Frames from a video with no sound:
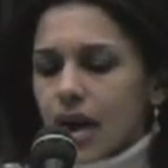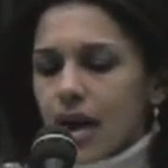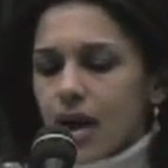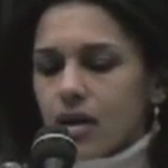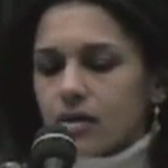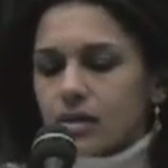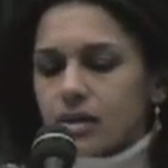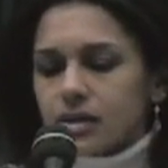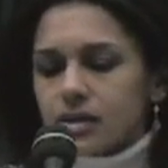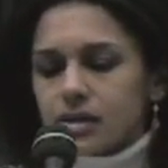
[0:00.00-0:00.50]

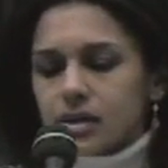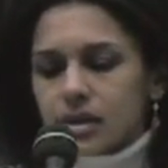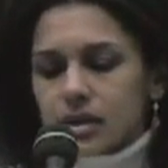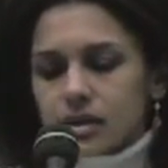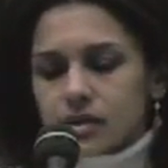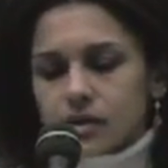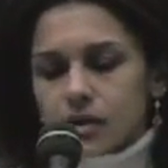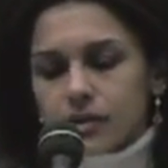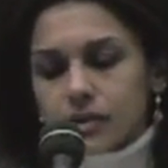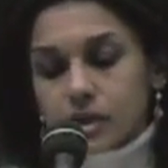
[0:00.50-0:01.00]
how these
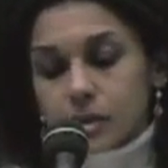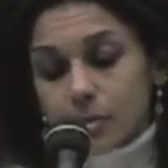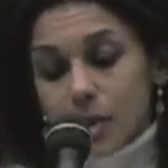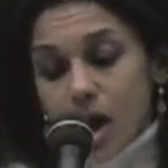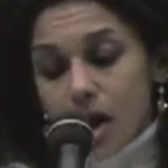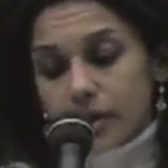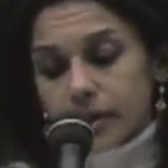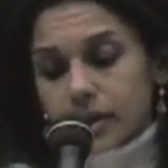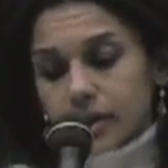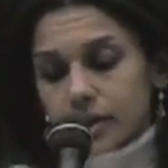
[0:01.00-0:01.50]
things are
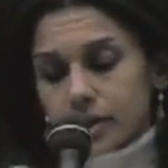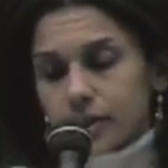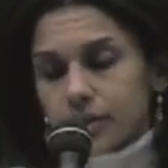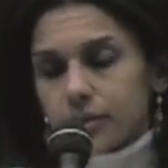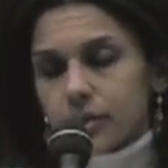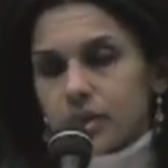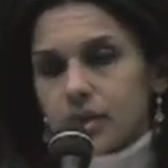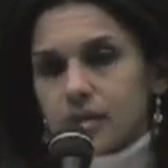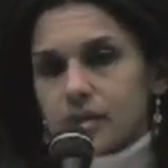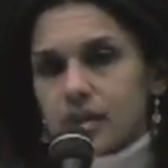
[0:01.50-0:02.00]
responded
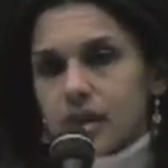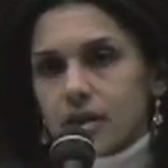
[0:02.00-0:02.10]
to in this